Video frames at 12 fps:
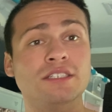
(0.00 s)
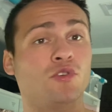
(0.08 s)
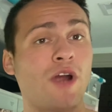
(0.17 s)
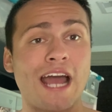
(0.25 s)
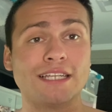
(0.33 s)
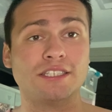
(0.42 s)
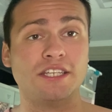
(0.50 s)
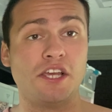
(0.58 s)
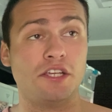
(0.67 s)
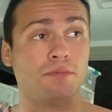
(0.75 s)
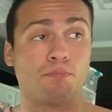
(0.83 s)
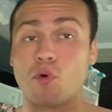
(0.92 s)

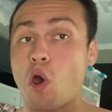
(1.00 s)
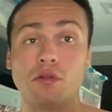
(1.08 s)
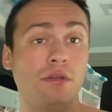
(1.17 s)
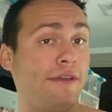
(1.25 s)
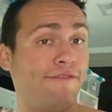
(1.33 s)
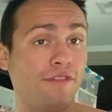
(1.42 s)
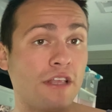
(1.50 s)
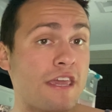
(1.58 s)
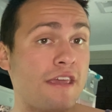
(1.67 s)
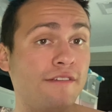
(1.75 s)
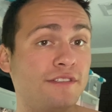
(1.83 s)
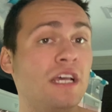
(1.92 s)
grasses, broadleaf
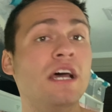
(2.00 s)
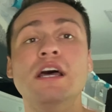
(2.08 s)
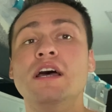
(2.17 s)
leaves,